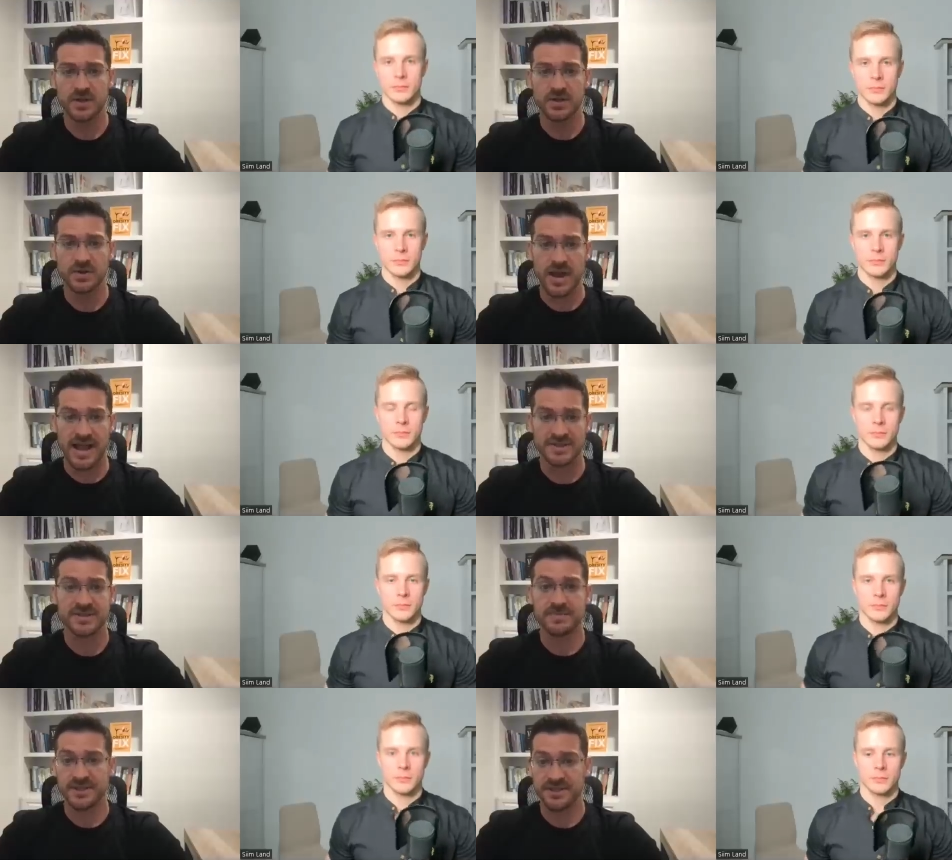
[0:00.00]
Speaker 1: your
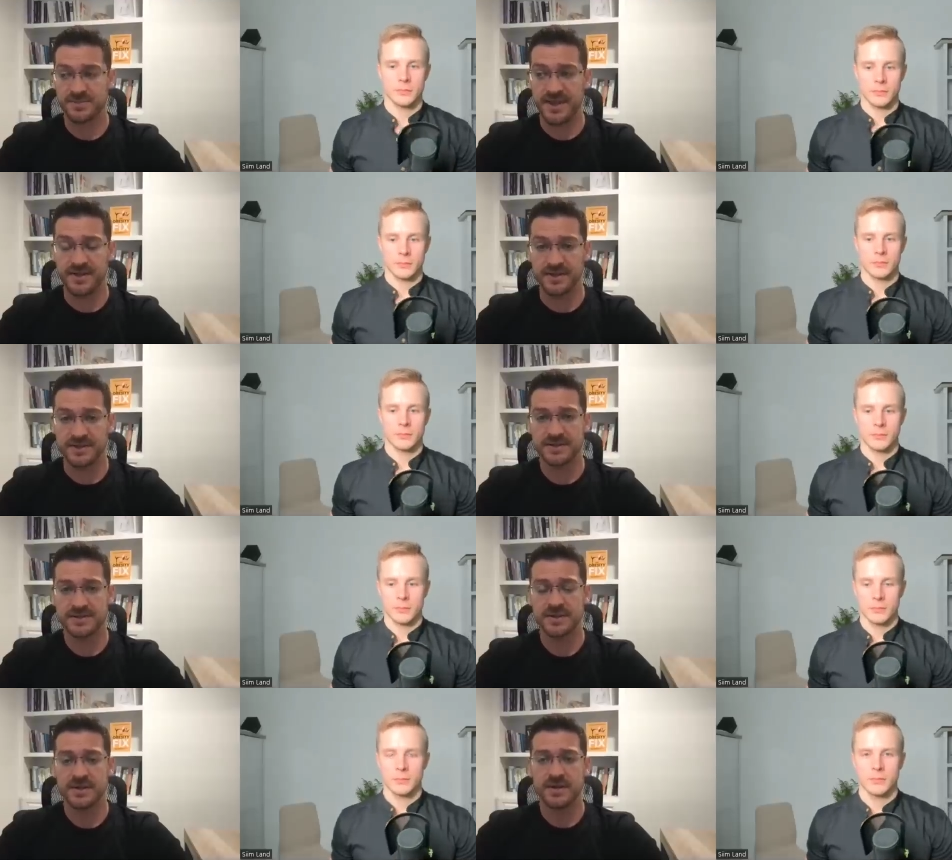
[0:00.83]
acid base
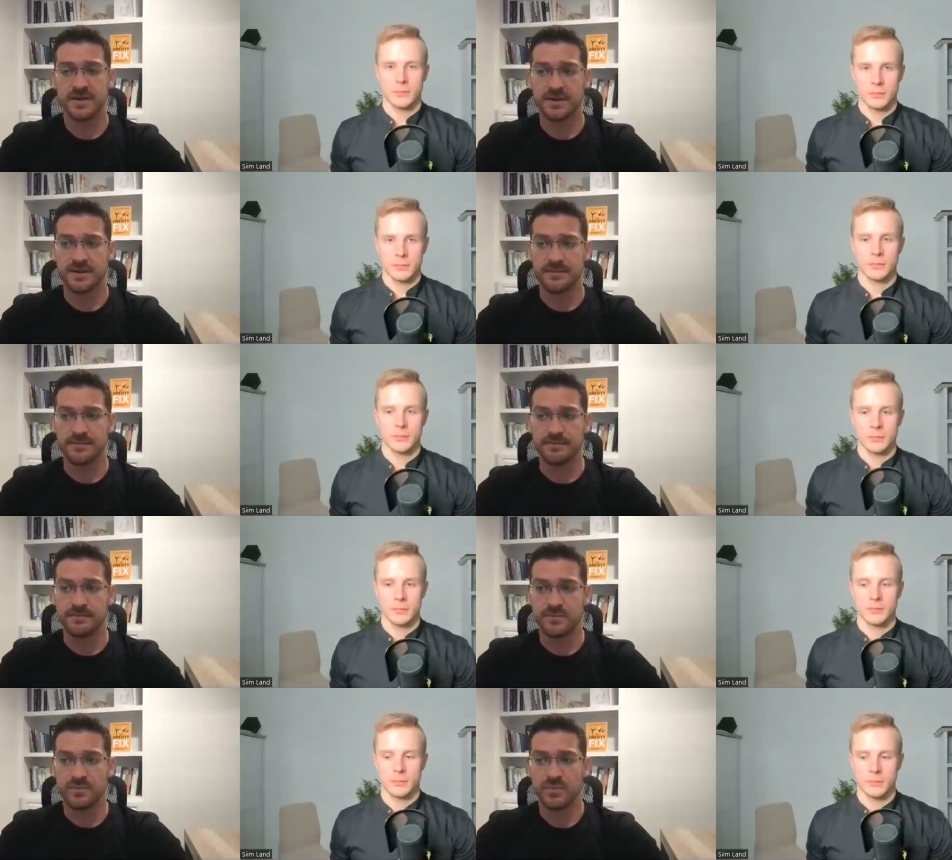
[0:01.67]
balance.
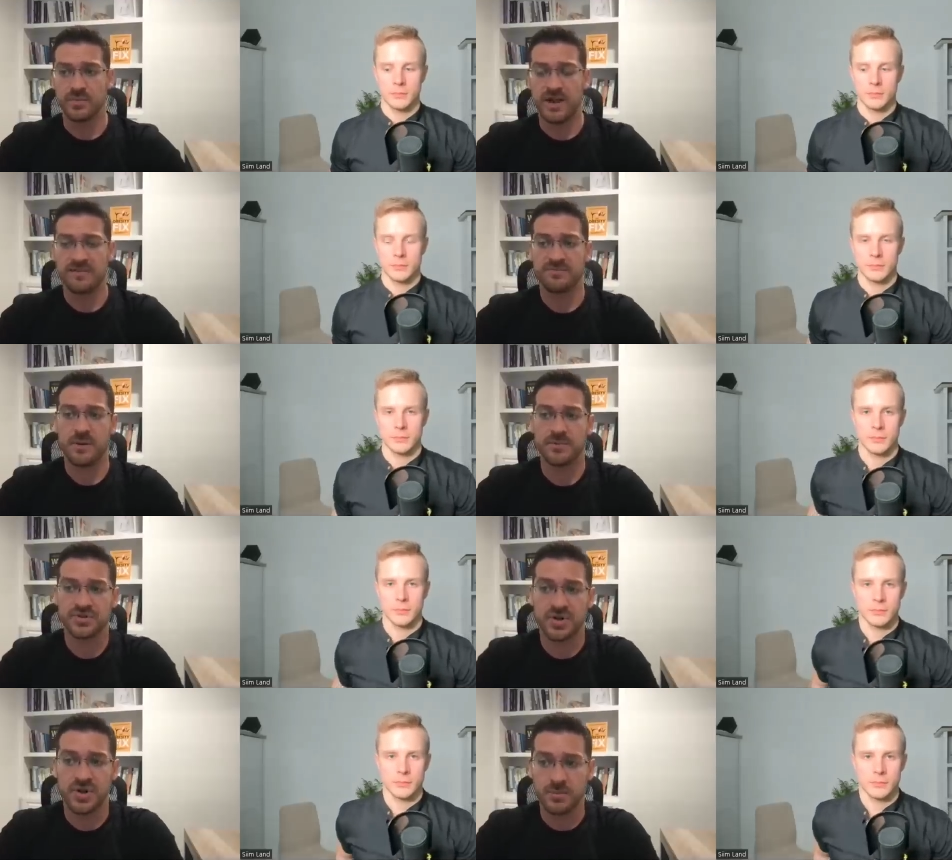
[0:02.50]
Um, I've
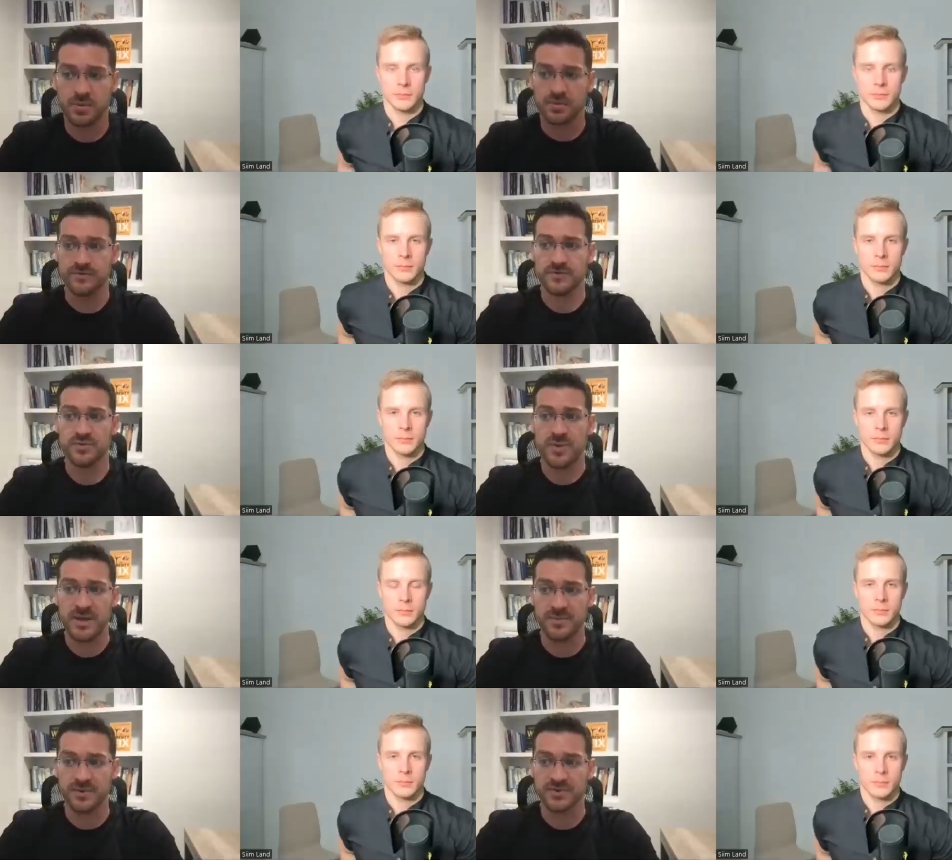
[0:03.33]
published a couple review
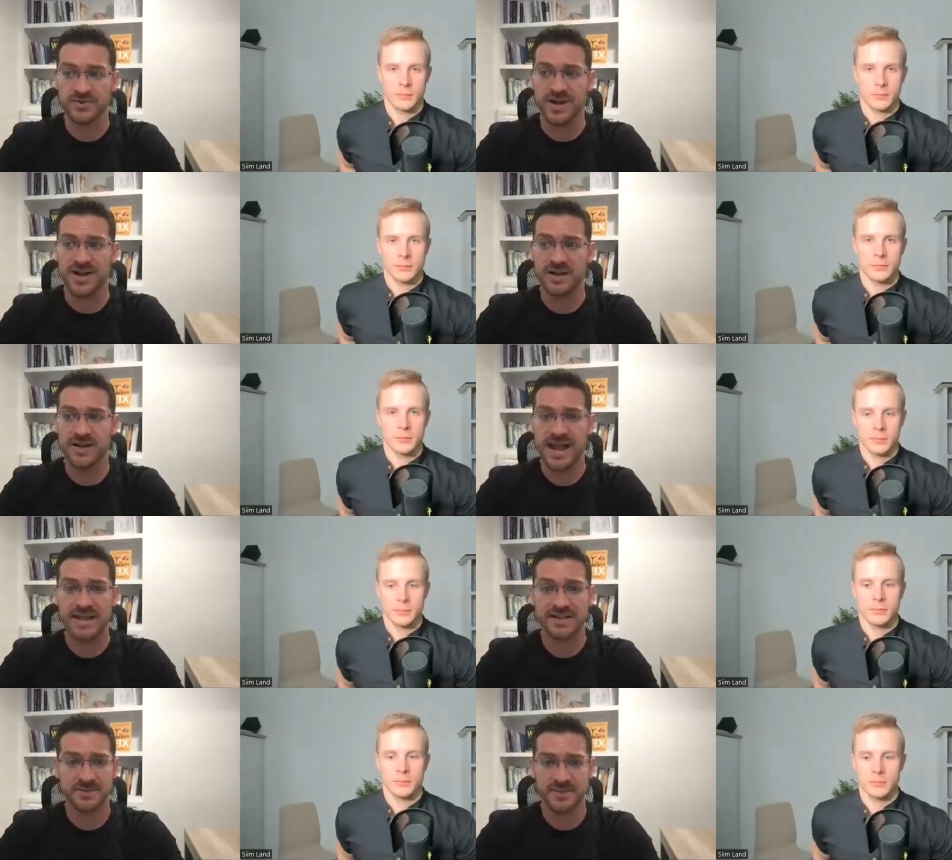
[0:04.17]
papers on
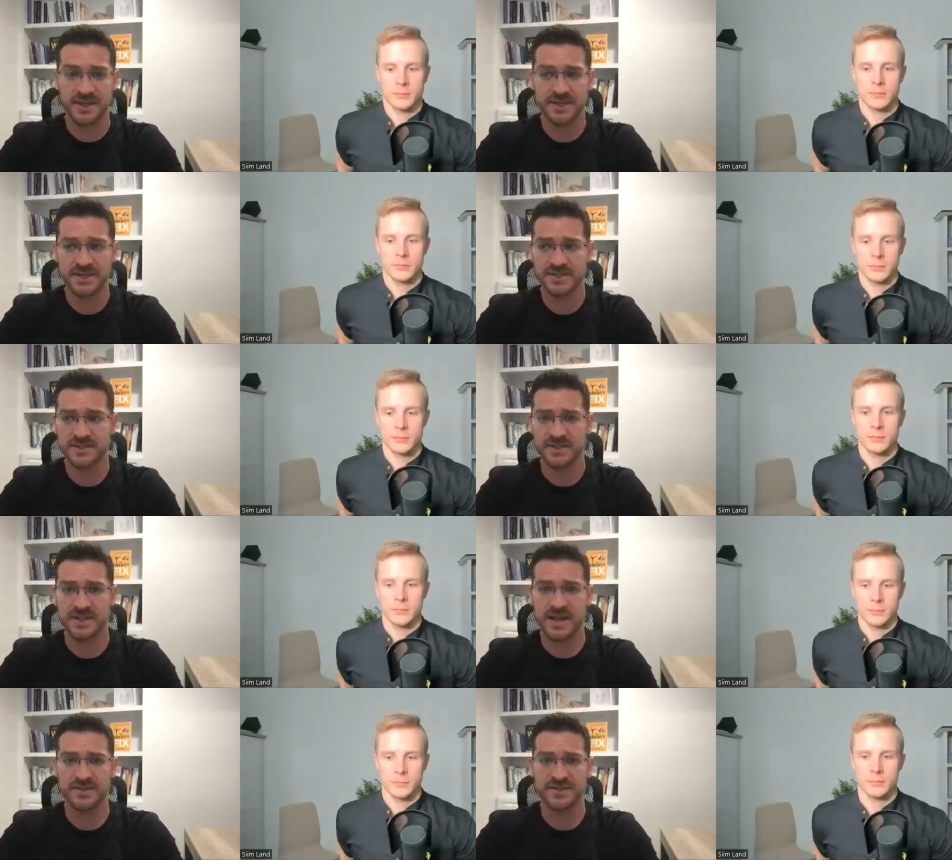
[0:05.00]
acid base
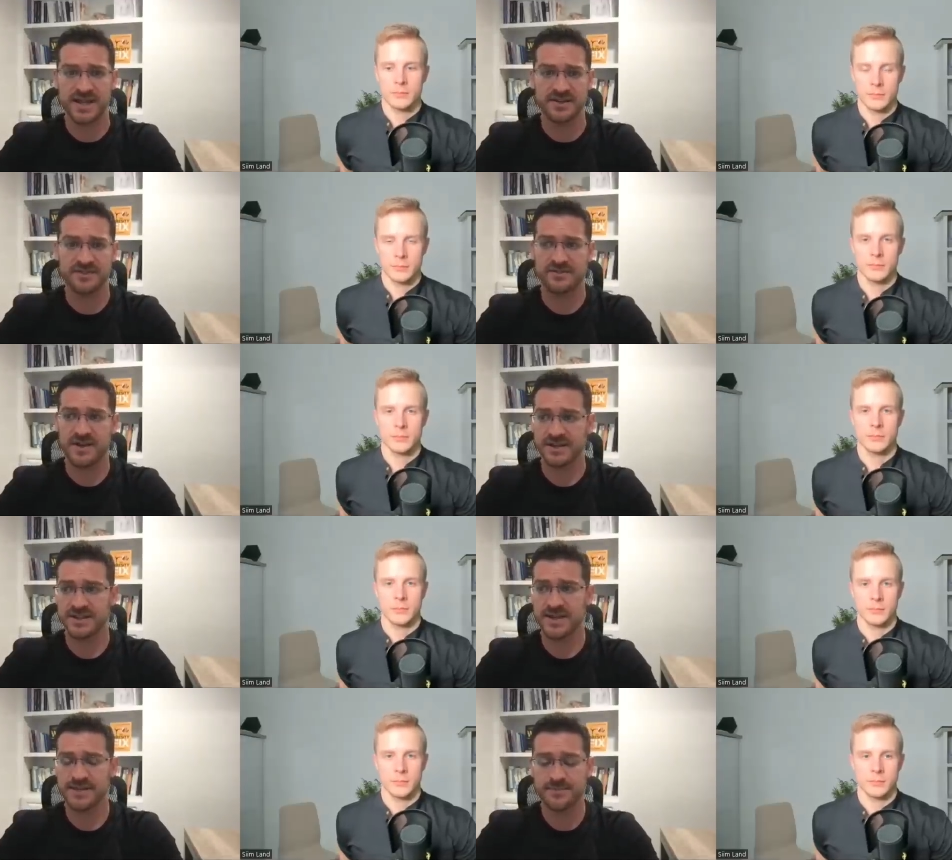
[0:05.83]
and how the diet affects
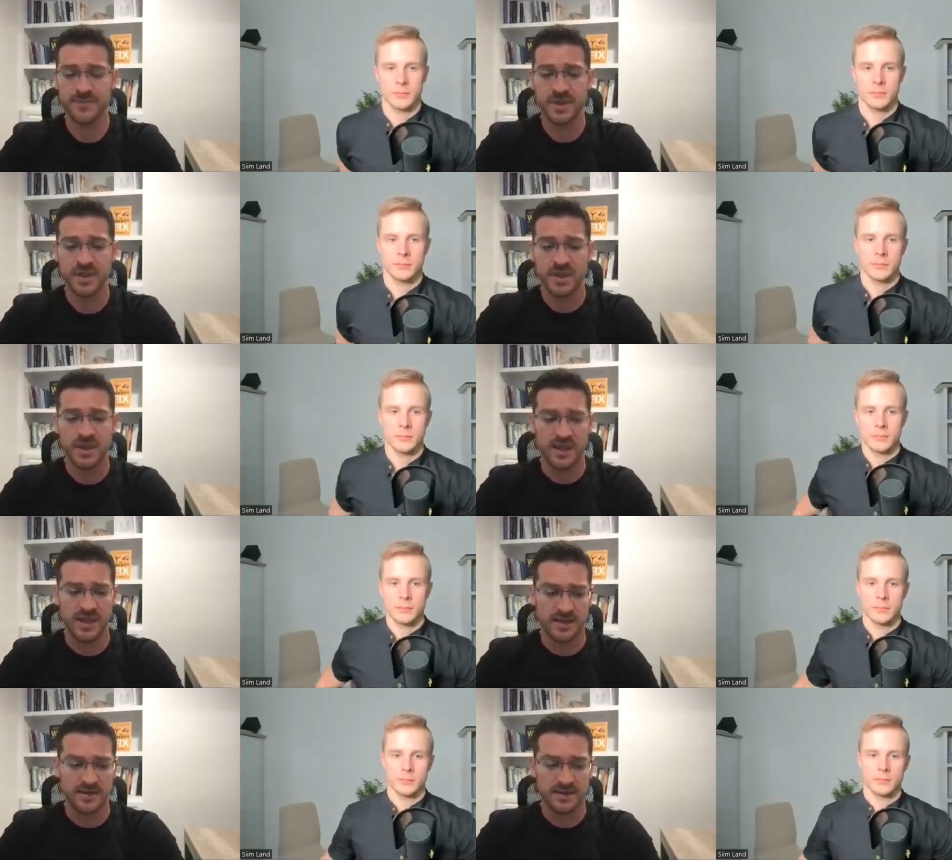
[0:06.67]
that.
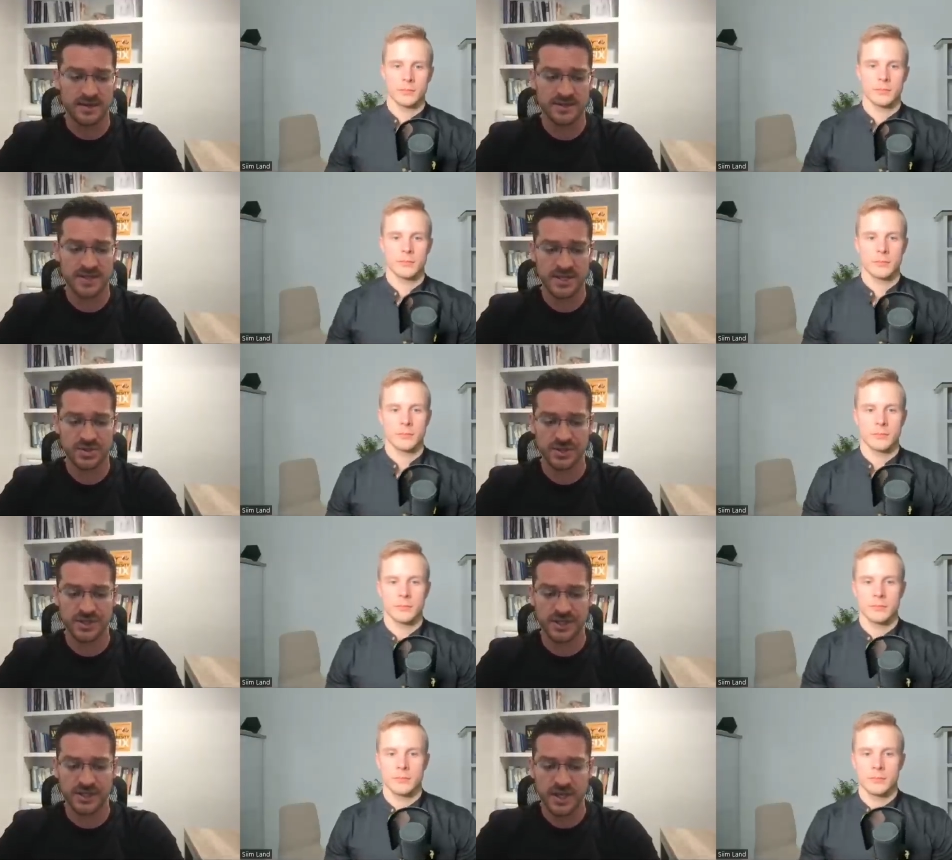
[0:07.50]
And
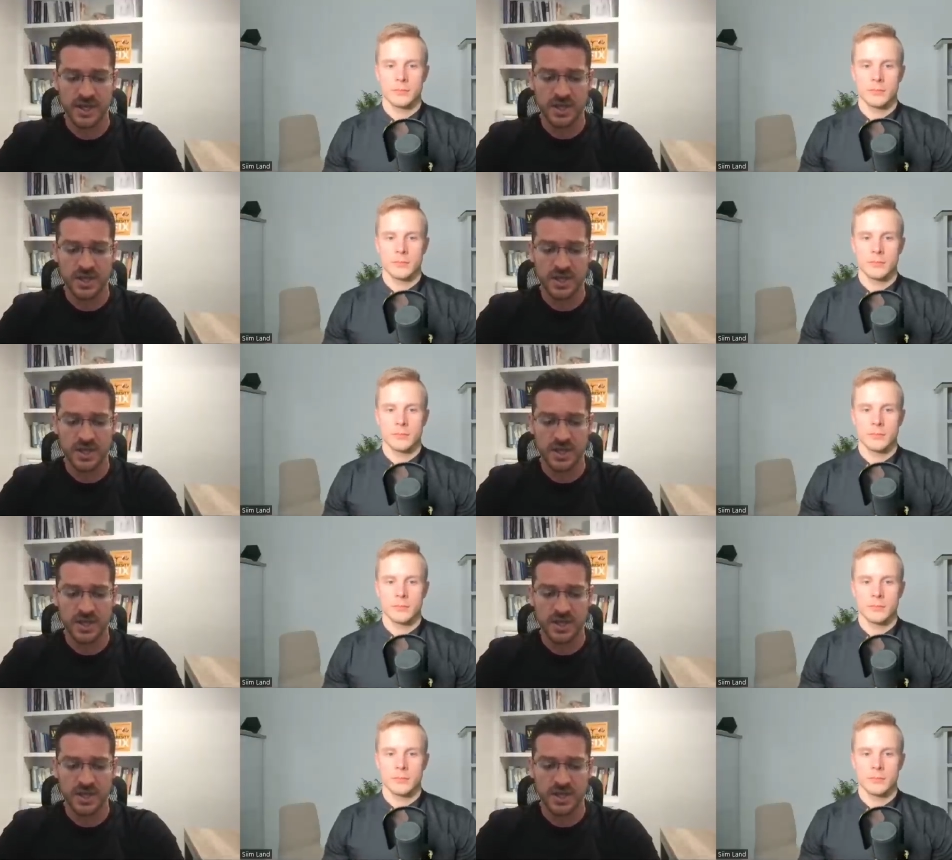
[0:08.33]
essentially,